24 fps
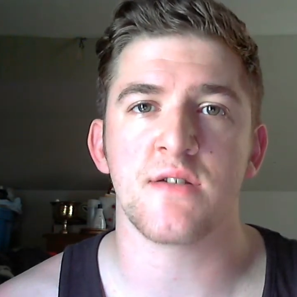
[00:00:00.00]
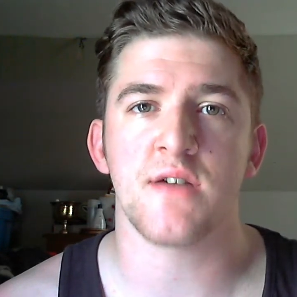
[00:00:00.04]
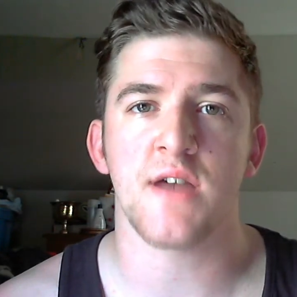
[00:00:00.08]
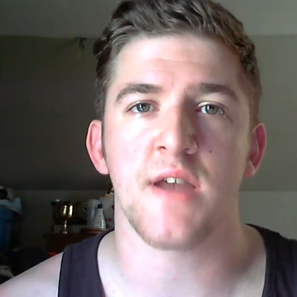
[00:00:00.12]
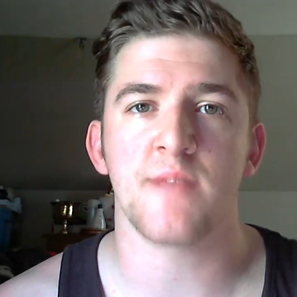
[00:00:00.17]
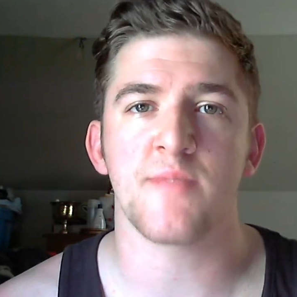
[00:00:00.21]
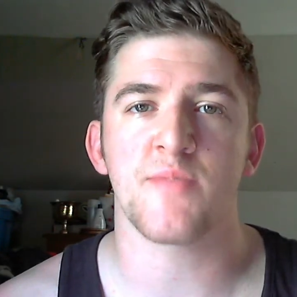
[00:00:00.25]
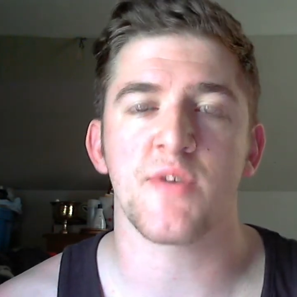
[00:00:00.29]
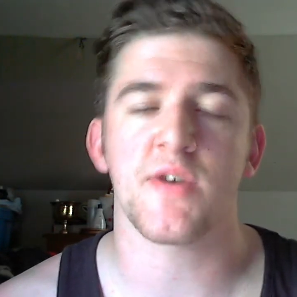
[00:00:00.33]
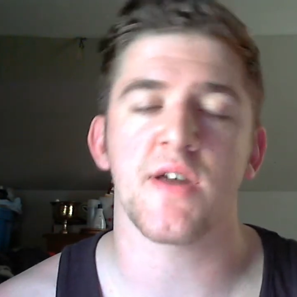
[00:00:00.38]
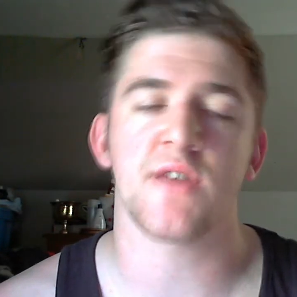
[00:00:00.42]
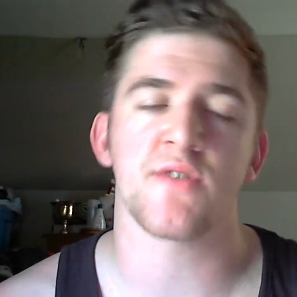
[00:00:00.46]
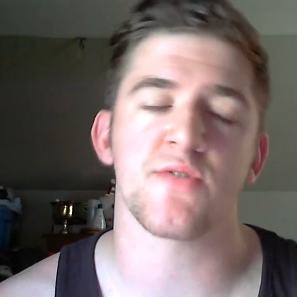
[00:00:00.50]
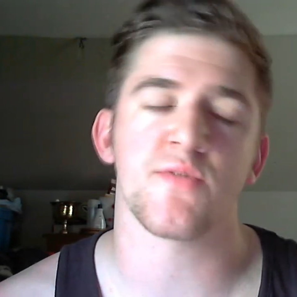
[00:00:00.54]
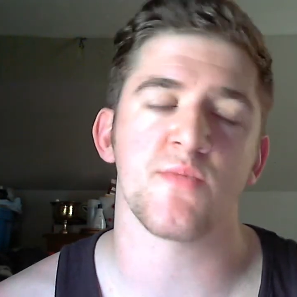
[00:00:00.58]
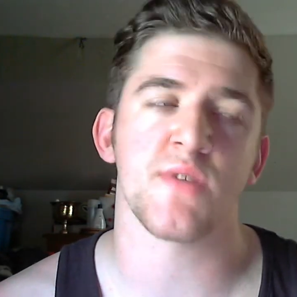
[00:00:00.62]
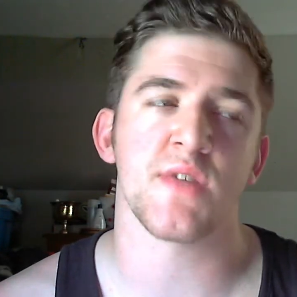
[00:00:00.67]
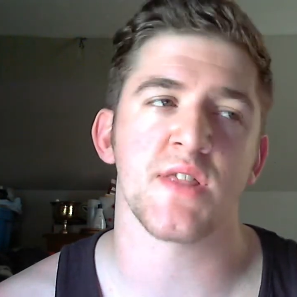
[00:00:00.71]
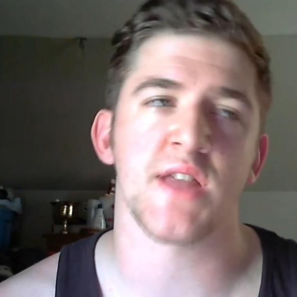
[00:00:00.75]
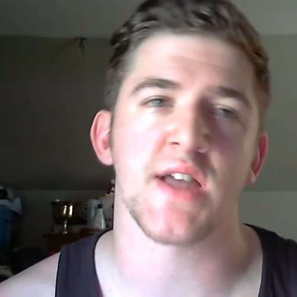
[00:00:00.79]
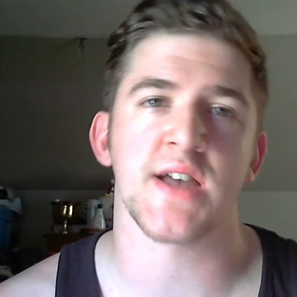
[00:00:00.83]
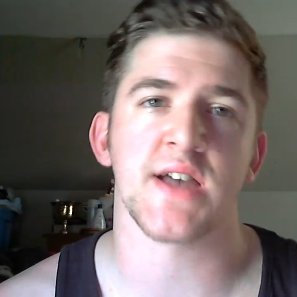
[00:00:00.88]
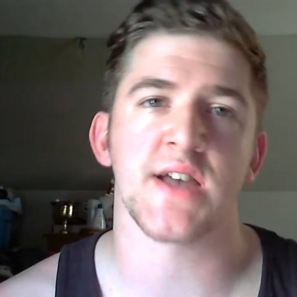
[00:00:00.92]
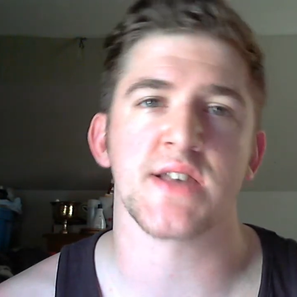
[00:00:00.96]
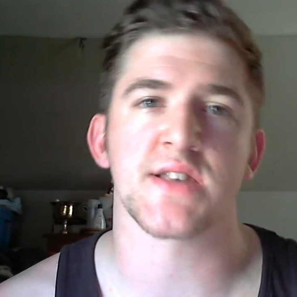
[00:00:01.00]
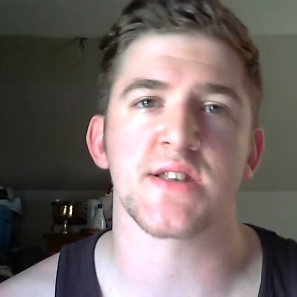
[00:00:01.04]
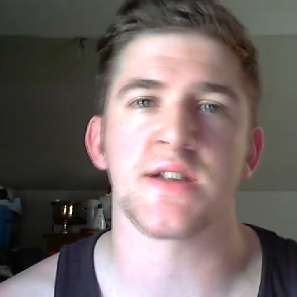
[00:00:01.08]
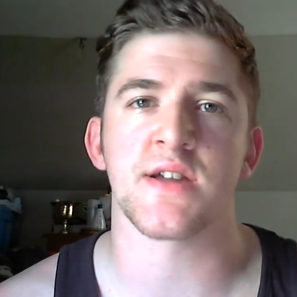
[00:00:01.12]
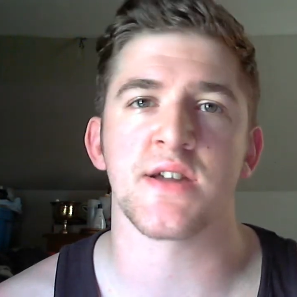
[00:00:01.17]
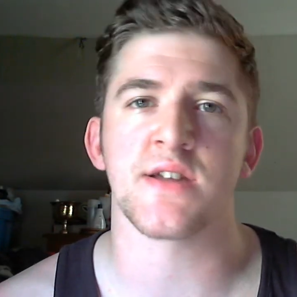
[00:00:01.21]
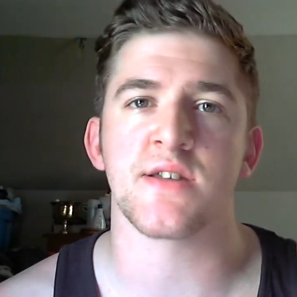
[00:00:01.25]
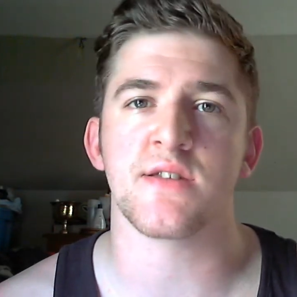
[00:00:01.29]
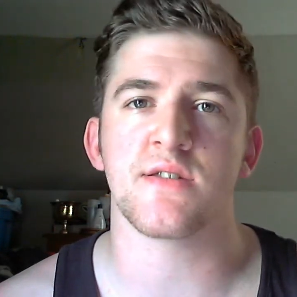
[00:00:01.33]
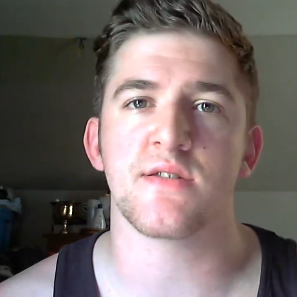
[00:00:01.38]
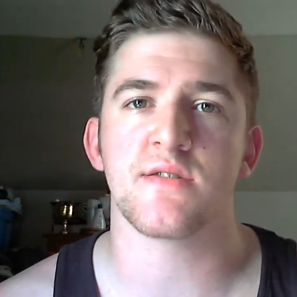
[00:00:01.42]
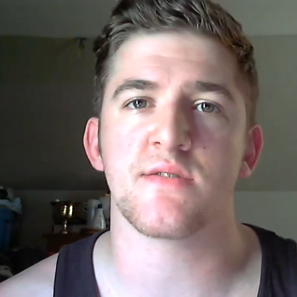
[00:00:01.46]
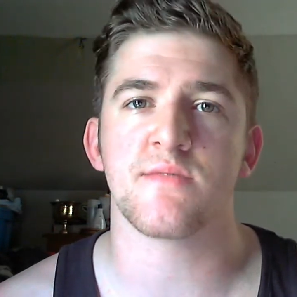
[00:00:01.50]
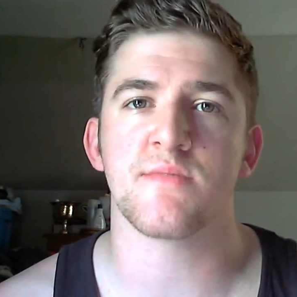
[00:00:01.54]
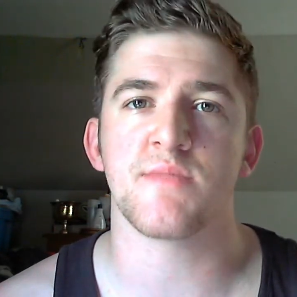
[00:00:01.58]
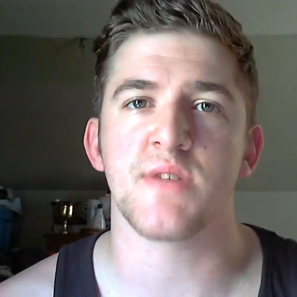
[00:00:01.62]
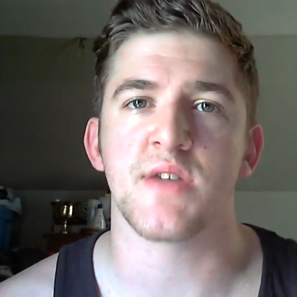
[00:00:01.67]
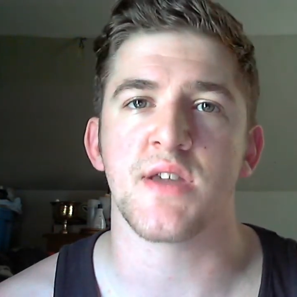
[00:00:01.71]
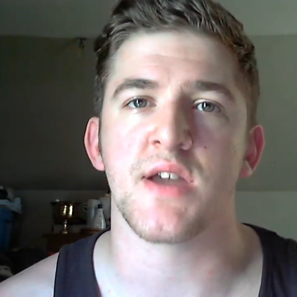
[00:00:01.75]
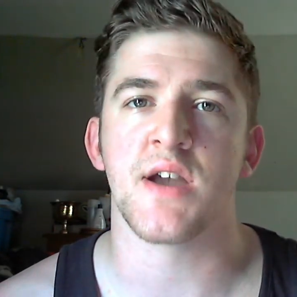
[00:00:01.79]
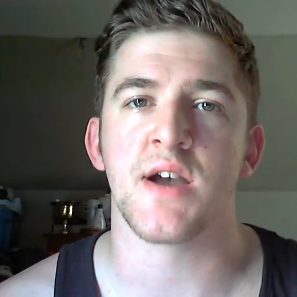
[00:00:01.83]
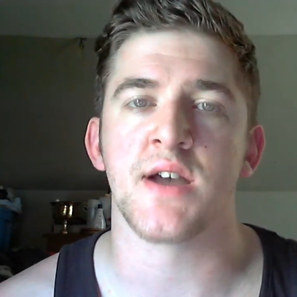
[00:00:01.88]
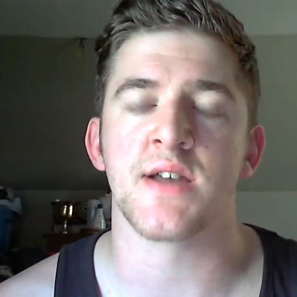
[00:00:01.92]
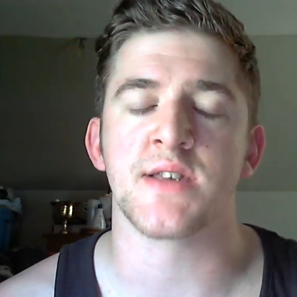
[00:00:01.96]
I put out the one last night
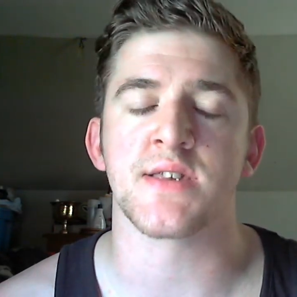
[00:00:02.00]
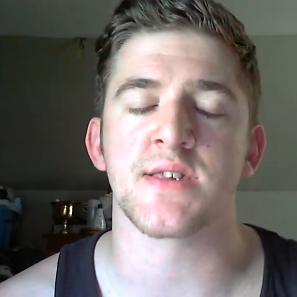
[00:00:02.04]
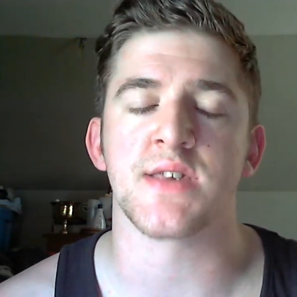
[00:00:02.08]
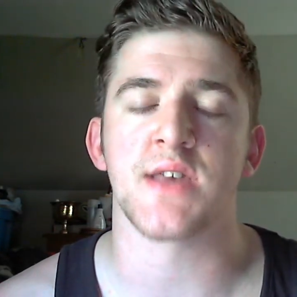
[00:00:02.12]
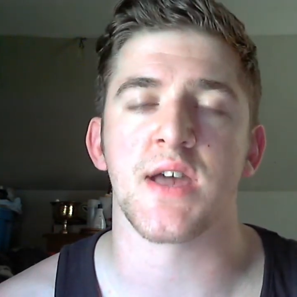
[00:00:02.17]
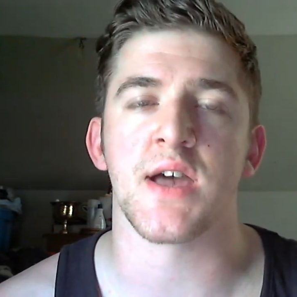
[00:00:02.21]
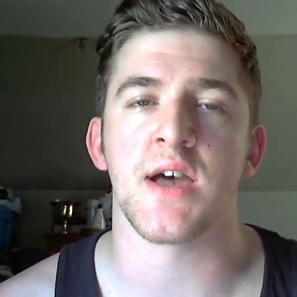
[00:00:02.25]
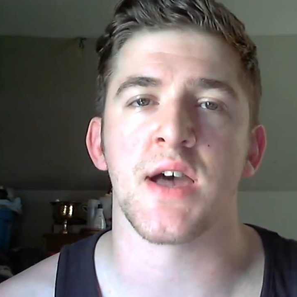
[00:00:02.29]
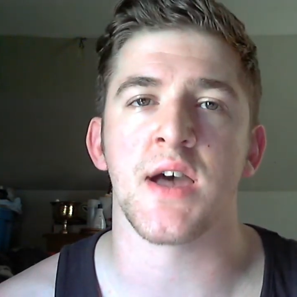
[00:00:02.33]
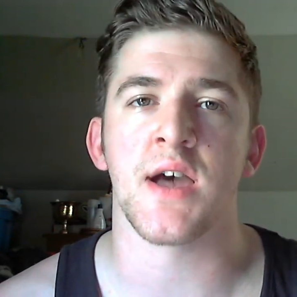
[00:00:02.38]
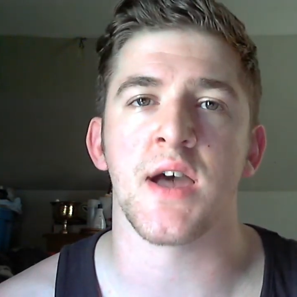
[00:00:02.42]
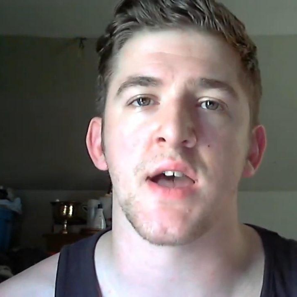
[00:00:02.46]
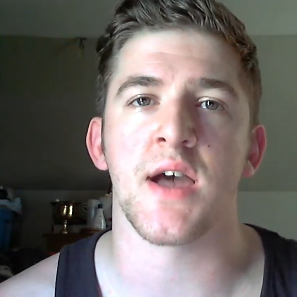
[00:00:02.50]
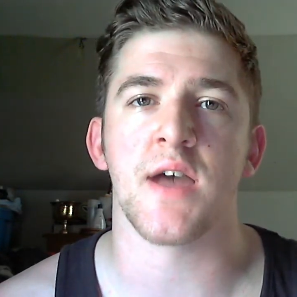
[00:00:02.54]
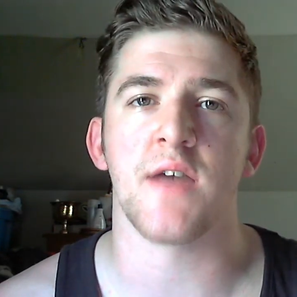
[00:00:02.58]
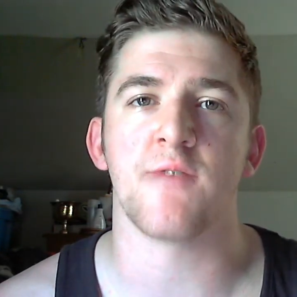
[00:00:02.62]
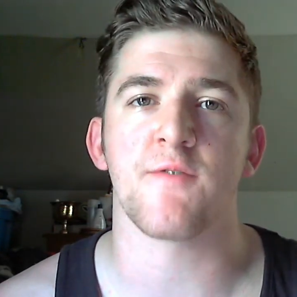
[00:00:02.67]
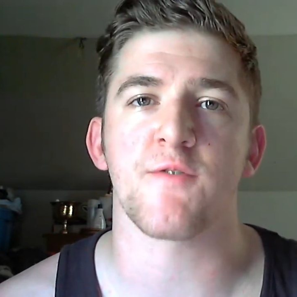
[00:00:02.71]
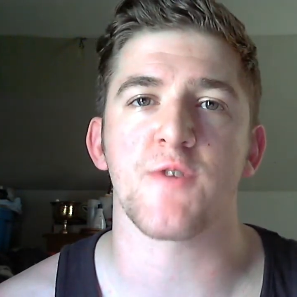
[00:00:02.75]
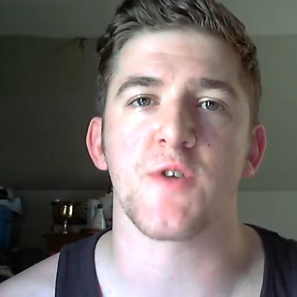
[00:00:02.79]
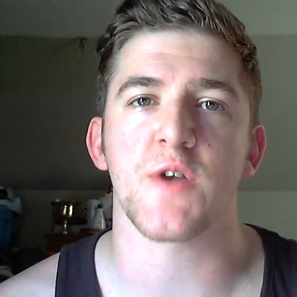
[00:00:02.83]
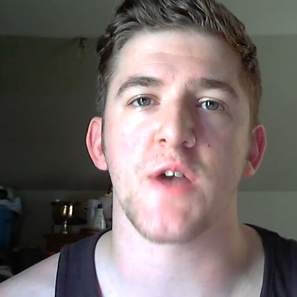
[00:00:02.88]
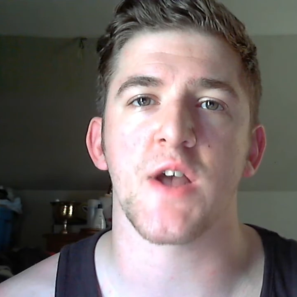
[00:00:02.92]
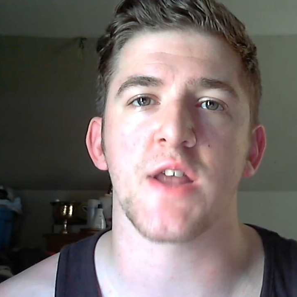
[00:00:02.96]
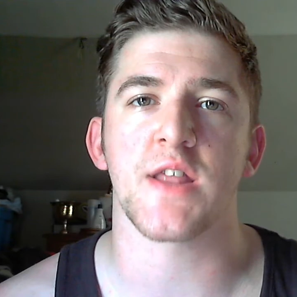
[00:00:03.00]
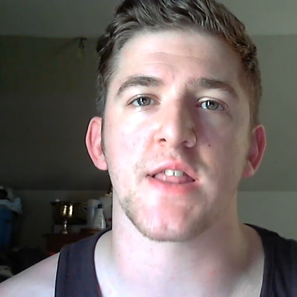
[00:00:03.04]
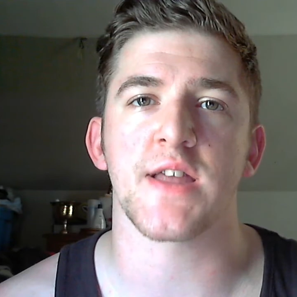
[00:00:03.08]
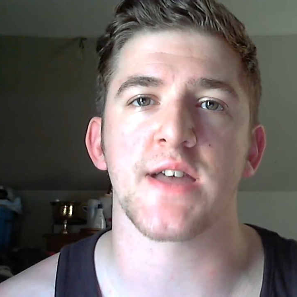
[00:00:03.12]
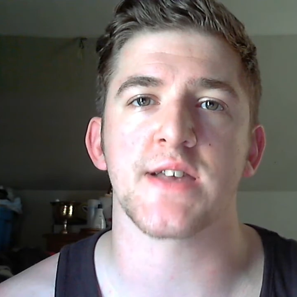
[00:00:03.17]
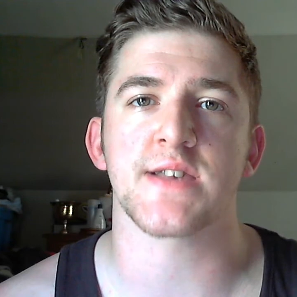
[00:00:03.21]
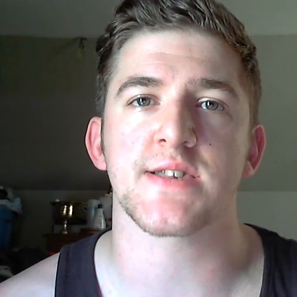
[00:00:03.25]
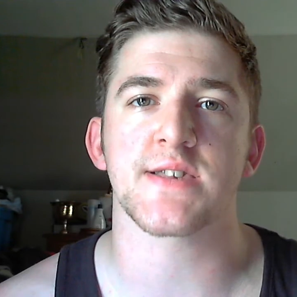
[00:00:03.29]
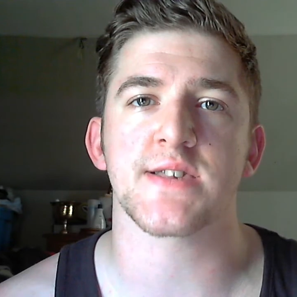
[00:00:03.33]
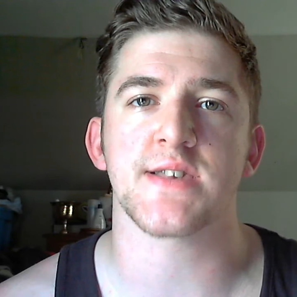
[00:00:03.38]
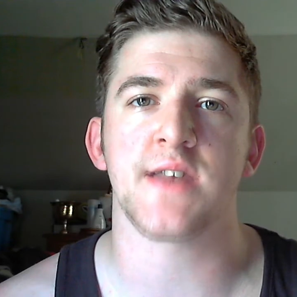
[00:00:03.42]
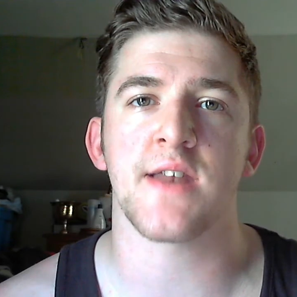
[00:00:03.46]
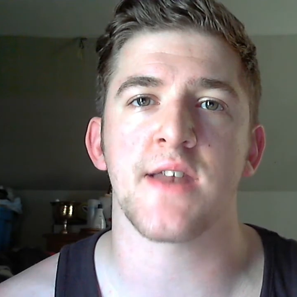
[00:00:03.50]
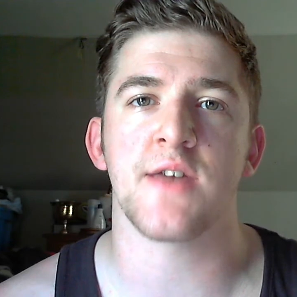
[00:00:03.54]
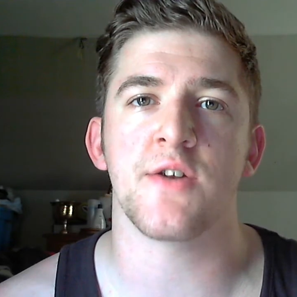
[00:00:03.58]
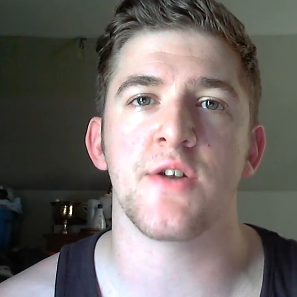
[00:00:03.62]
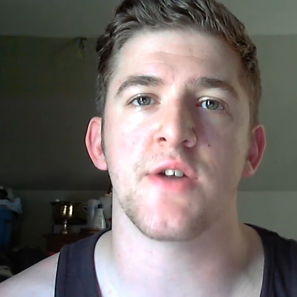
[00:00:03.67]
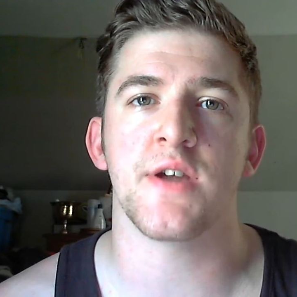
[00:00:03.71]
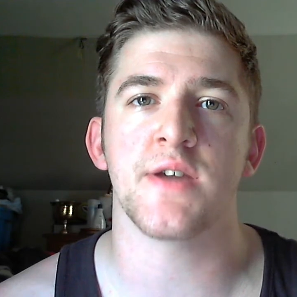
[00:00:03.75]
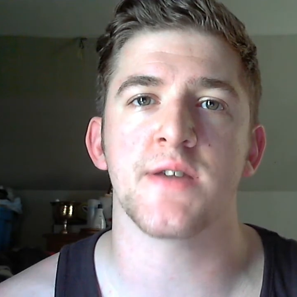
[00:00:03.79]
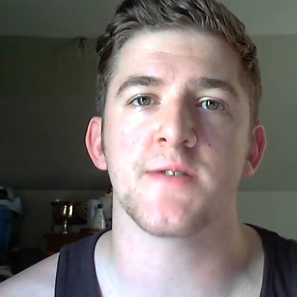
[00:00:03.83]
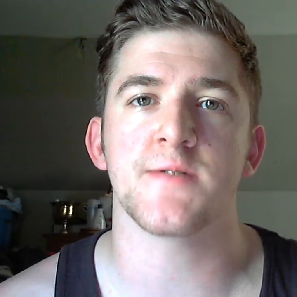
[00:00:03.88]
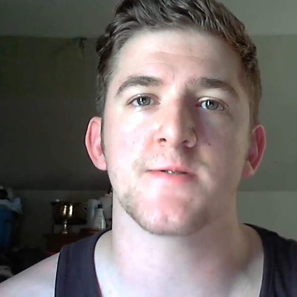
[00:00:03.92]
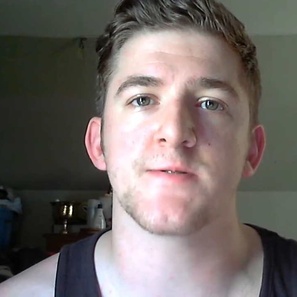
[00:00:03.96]
because I forgot last
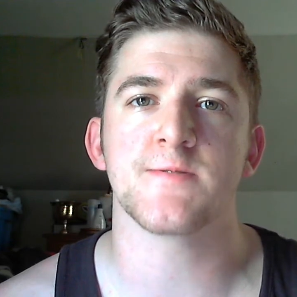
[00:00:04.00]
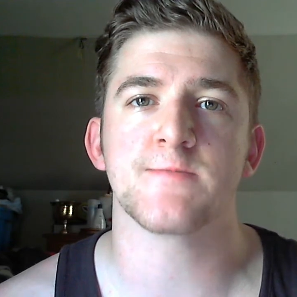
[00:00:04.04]
Saturday.